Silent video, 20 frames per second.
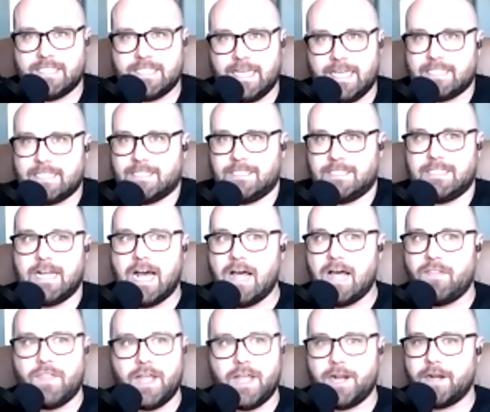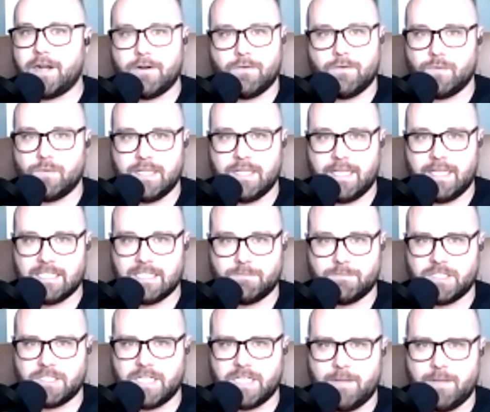say is not there really as
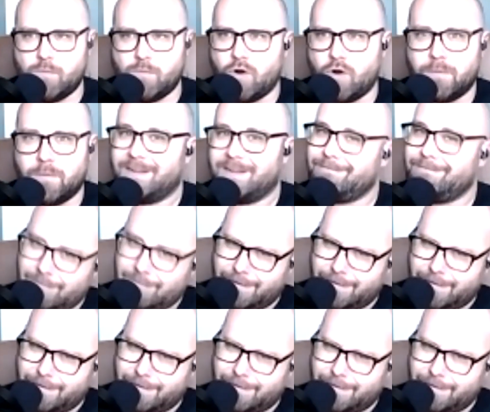much anymore but